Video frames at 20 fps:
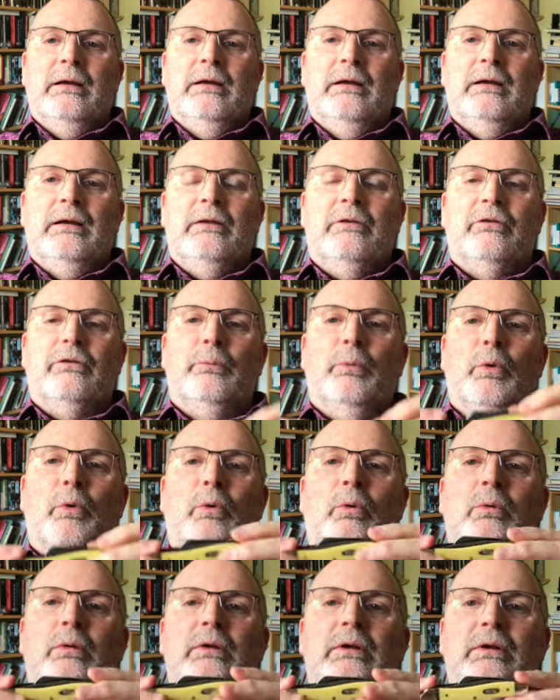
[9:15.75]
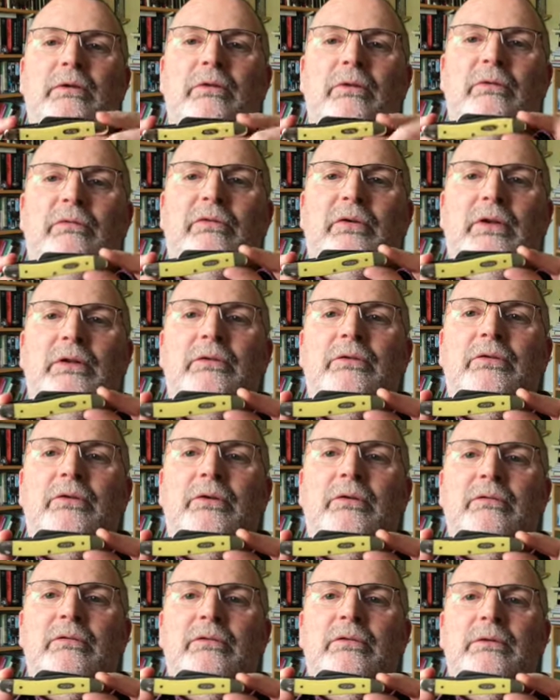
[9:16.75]
It's small, it's
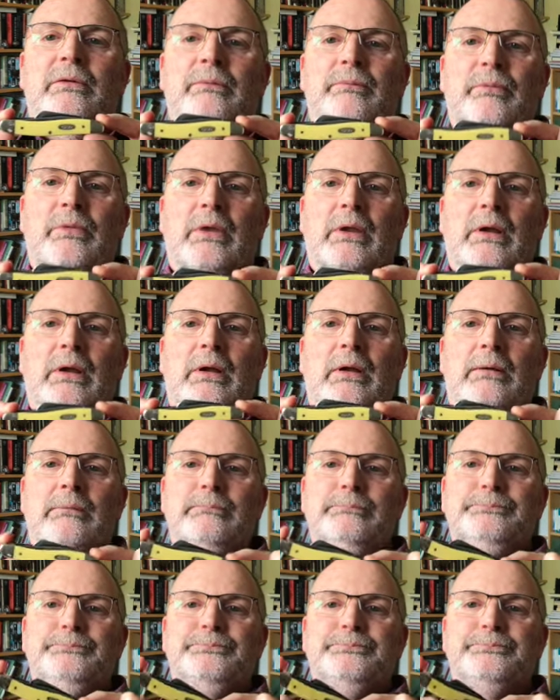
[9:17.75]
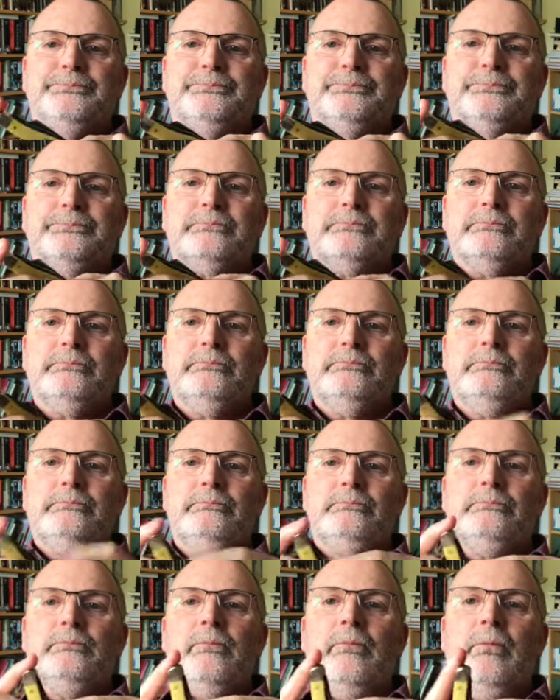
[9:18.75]
inoffensive. Um,
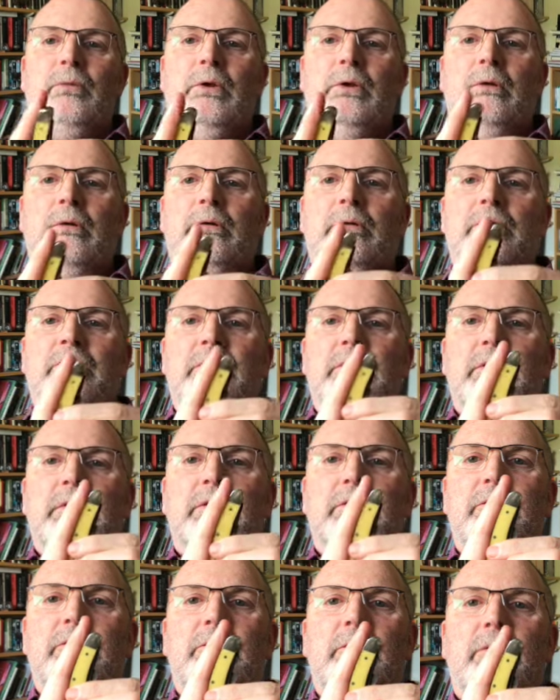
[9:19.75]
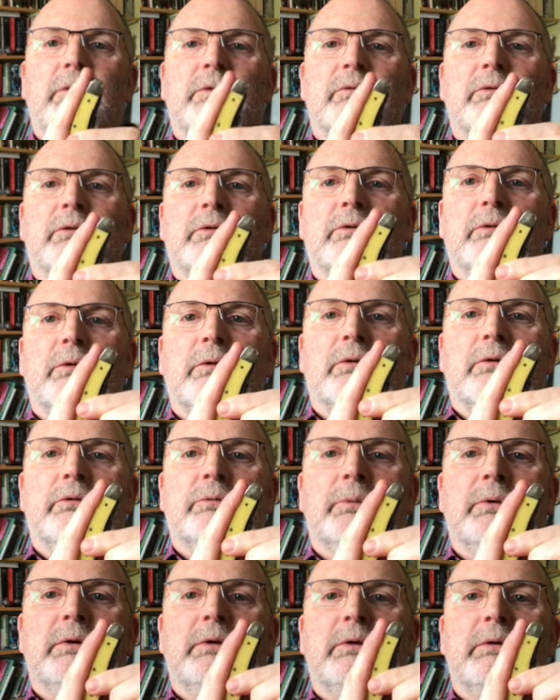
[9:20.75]
you can see it's not even as long as
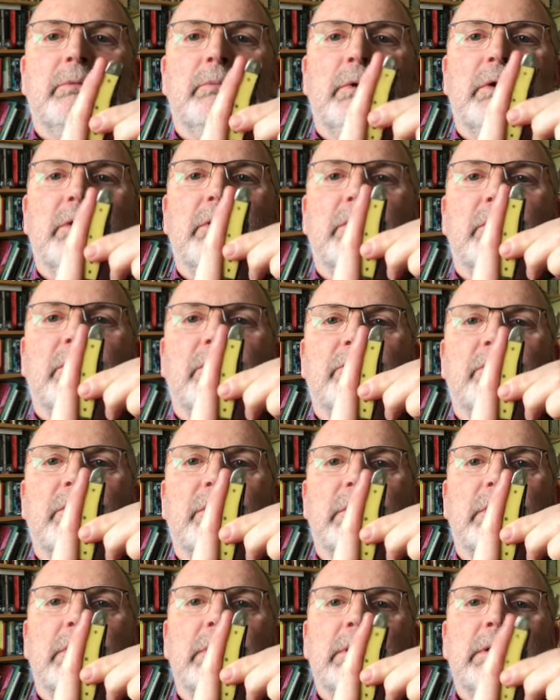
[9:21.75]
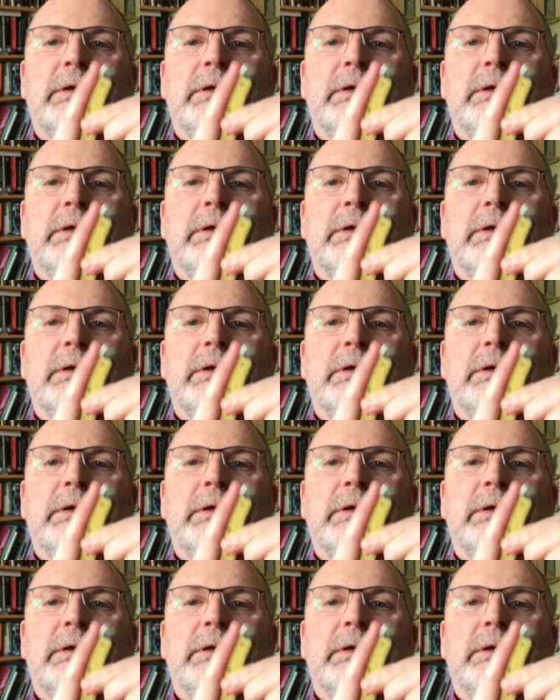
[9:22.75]
my, my index finger.